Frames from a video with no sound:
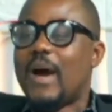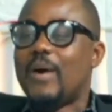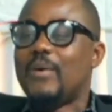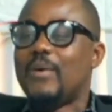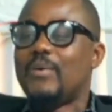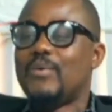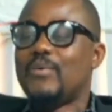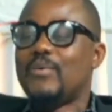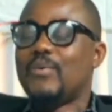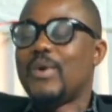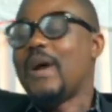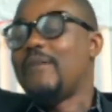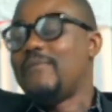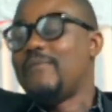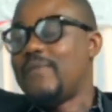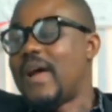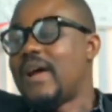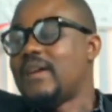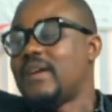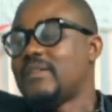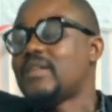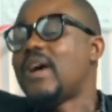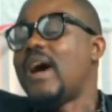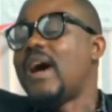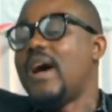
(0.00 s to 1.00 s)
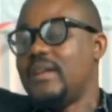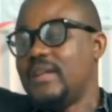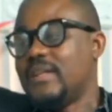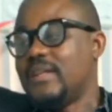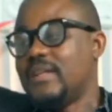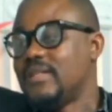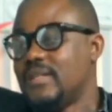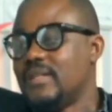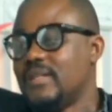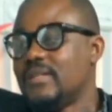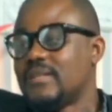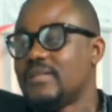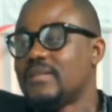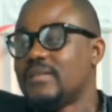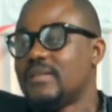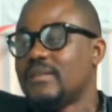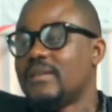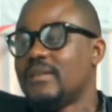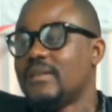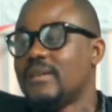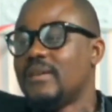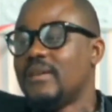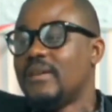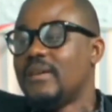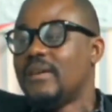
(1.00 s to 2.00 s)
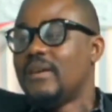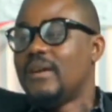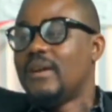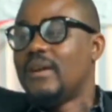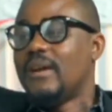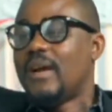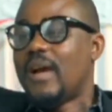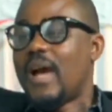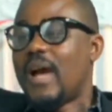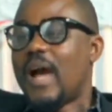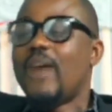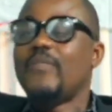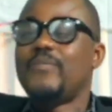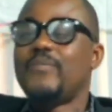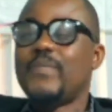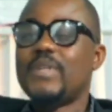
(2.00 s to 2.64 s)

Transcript: we have learned our lessons. I've